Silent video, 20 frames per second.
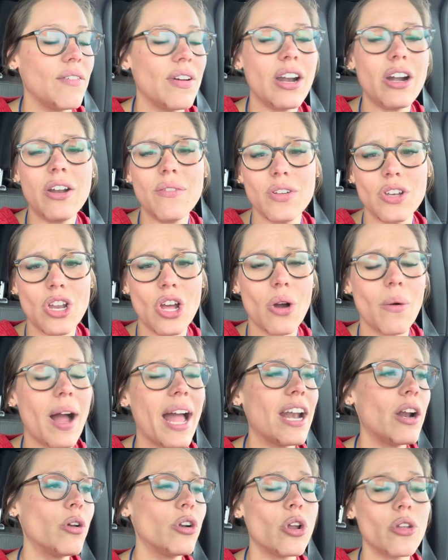I don't even know.
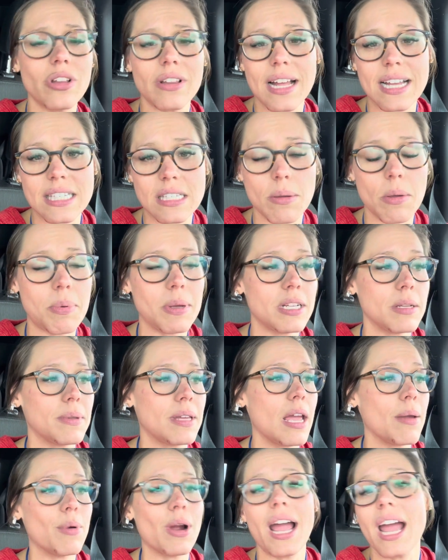I don't know the last time I picked up the
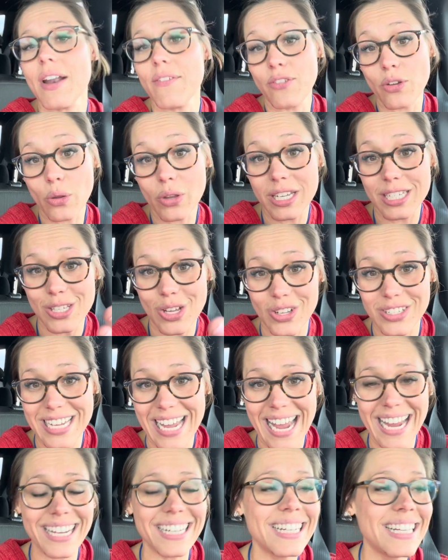camera. I had fuelings all
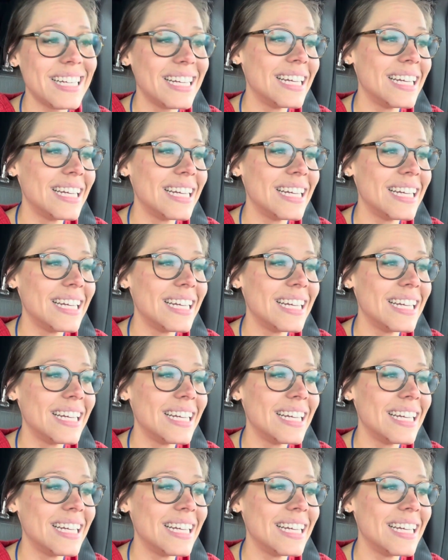day.